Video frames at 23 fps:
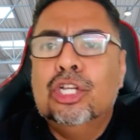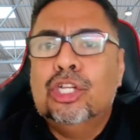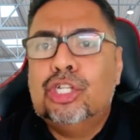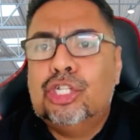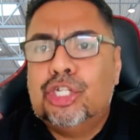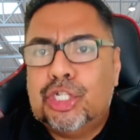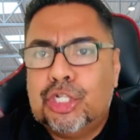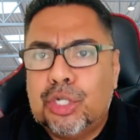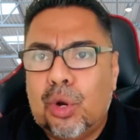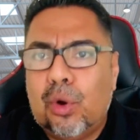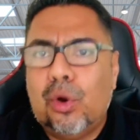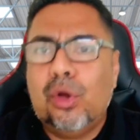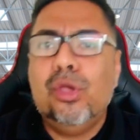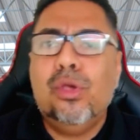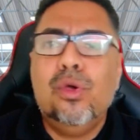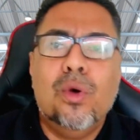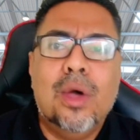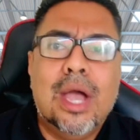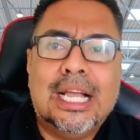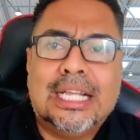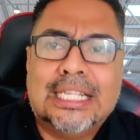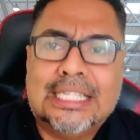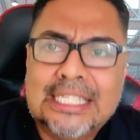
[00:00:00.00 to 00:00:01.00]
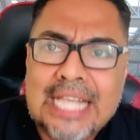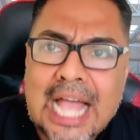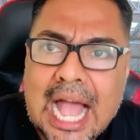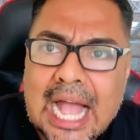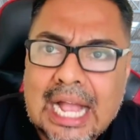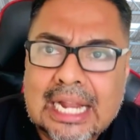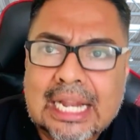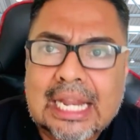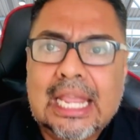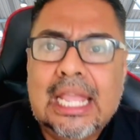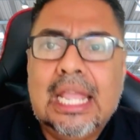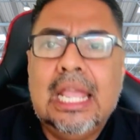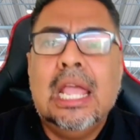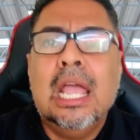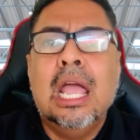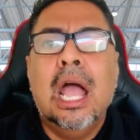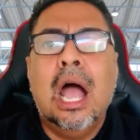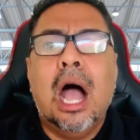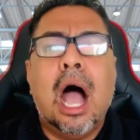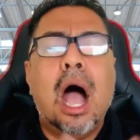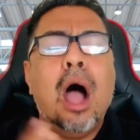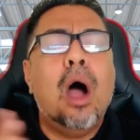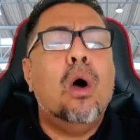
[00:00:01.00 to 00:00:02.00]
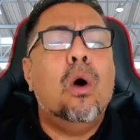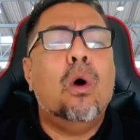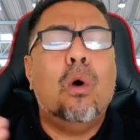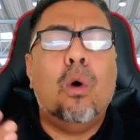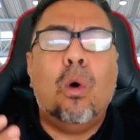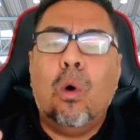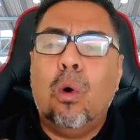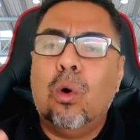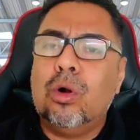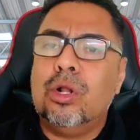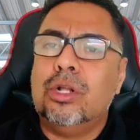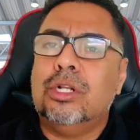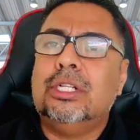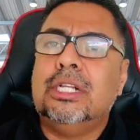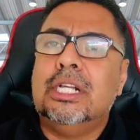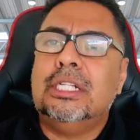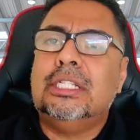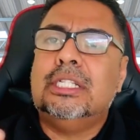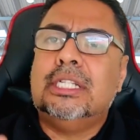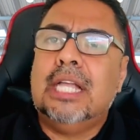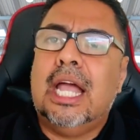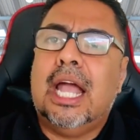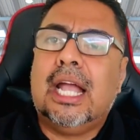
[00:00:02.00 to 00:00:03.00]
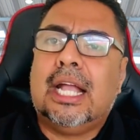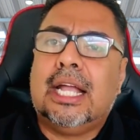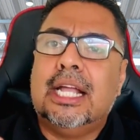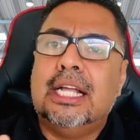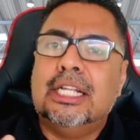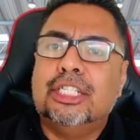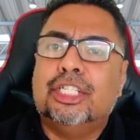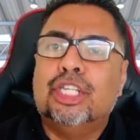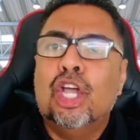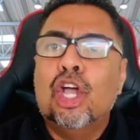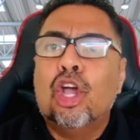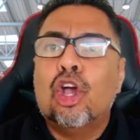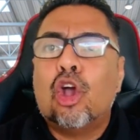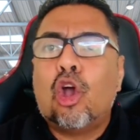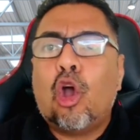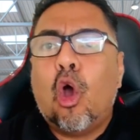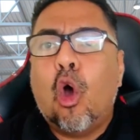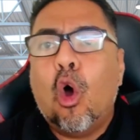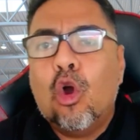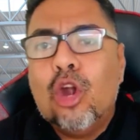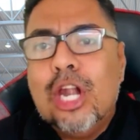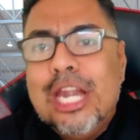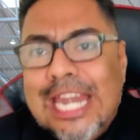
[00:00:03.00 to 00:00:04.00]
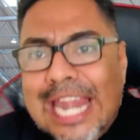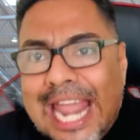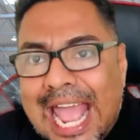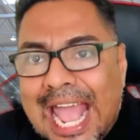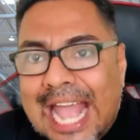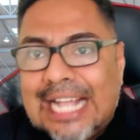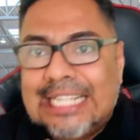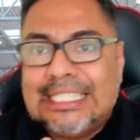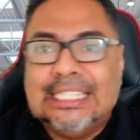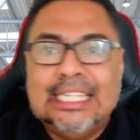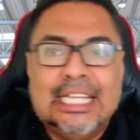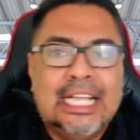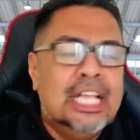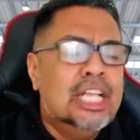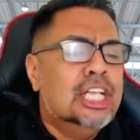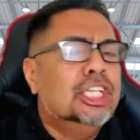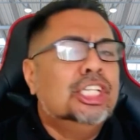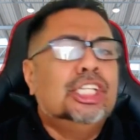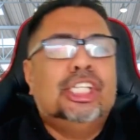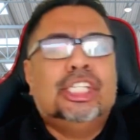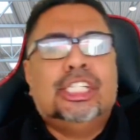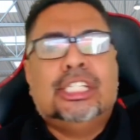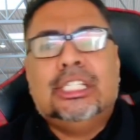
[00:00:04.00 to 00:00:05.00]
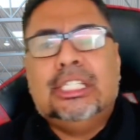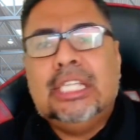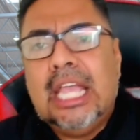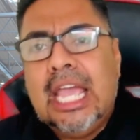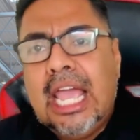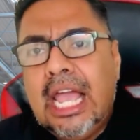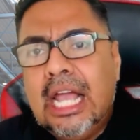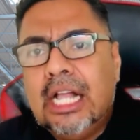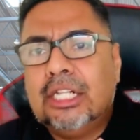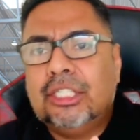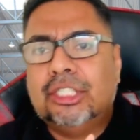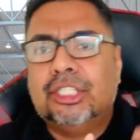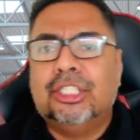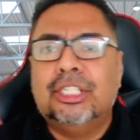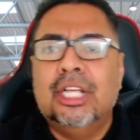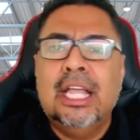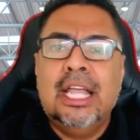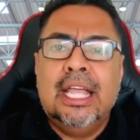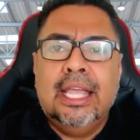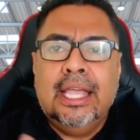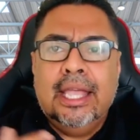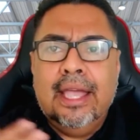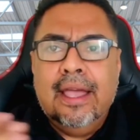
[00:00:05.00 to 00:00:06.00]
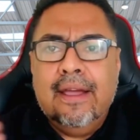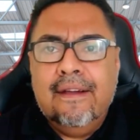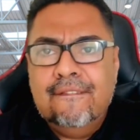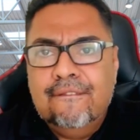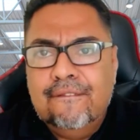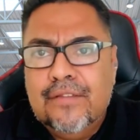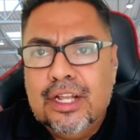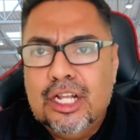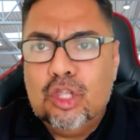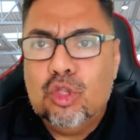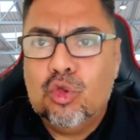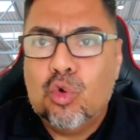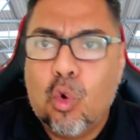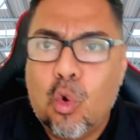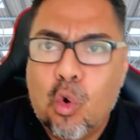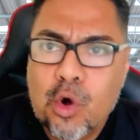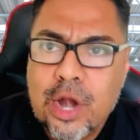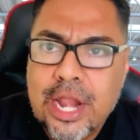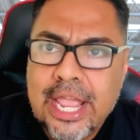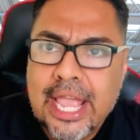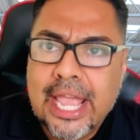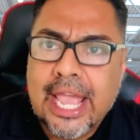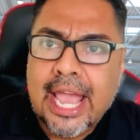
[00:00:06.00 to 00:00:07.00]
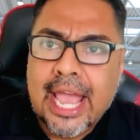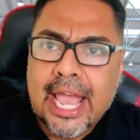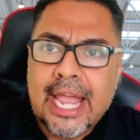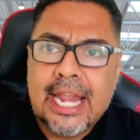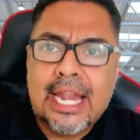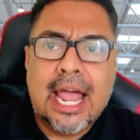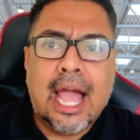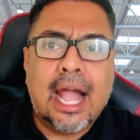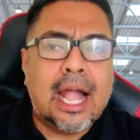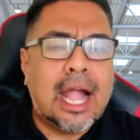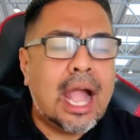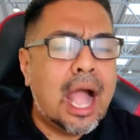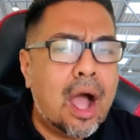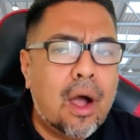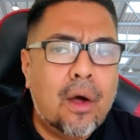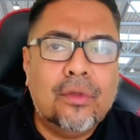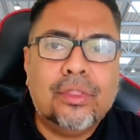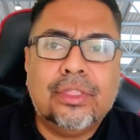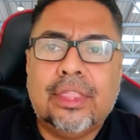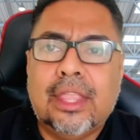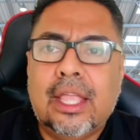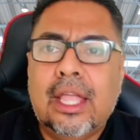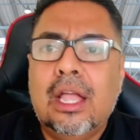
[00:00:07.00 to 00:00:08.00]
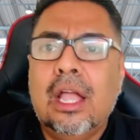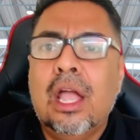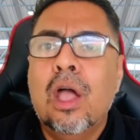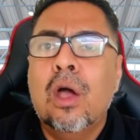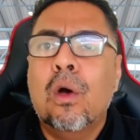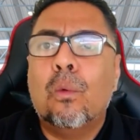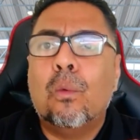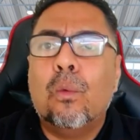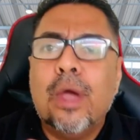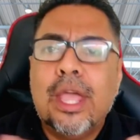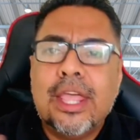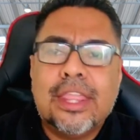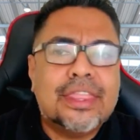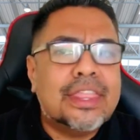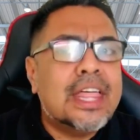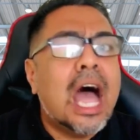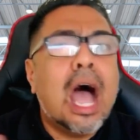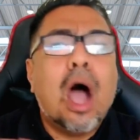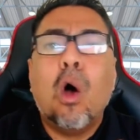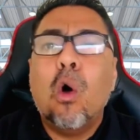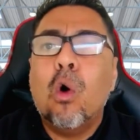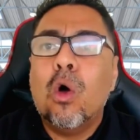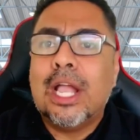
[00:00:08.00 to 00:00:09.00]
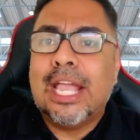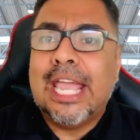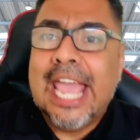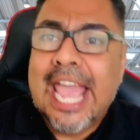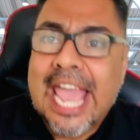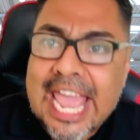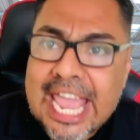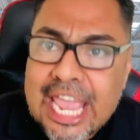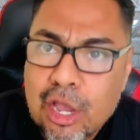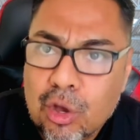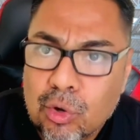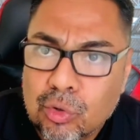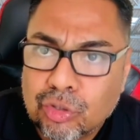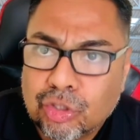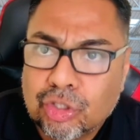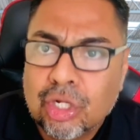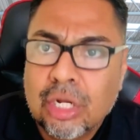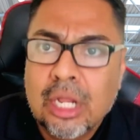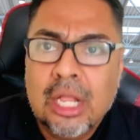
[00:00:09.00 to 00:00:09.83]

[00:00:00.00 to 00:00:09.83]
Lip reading: show you exactly how Orders in Seconds connect sales, inventory, and accounting without chaos.